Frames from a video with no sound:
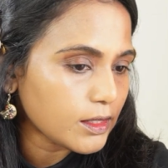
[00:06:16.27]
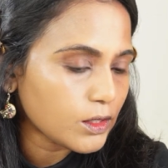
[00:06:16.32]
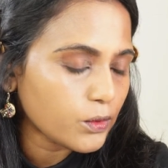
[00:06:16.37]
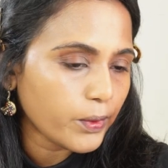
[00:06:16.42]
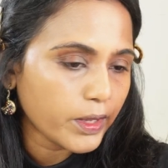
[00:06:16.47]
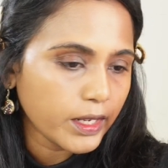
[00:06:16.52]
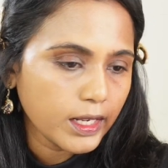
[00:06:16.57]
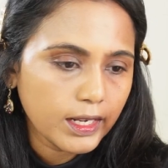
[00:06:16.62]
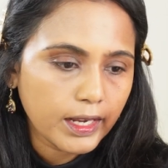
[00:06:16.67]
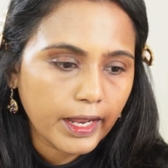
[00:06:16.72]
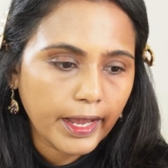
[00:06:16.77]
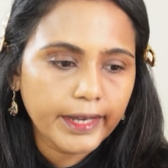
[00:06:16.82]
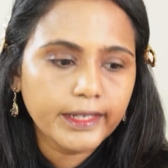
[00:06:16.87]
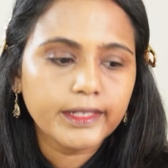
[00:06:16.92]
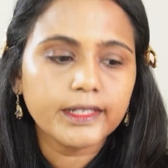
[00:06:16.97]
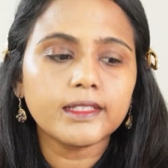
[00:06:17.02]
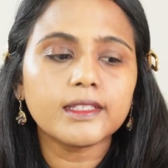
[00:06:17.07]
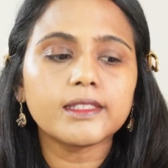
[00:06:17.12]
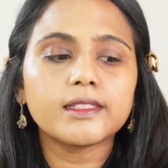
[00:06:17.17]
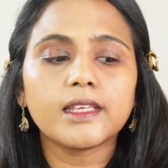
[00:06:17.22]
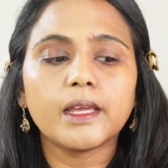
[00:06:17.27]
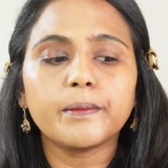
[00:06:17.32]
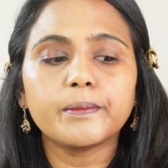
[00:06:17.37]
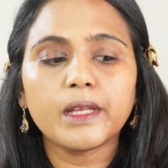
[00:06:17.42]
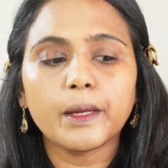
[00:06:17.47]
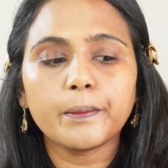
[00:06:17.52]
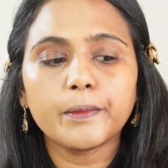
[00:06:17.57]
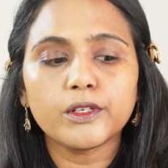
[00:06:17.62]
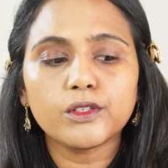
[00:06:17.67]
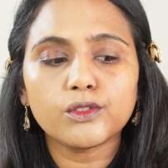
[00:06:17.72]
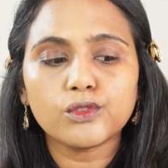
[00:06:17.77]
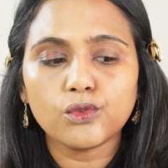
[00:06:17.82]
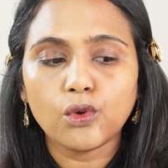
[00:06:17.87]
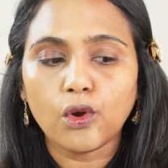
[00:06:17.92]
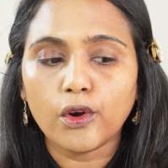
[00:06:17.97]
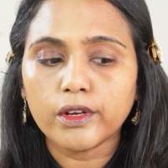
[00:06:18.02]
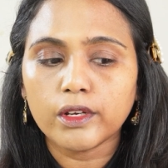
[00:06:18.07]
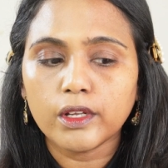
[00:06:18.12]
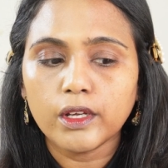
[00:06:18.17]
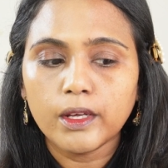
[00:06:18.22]
It's very light, and at the same time it is
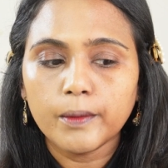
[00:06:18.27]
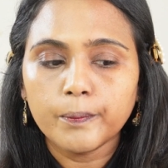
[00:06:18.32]
not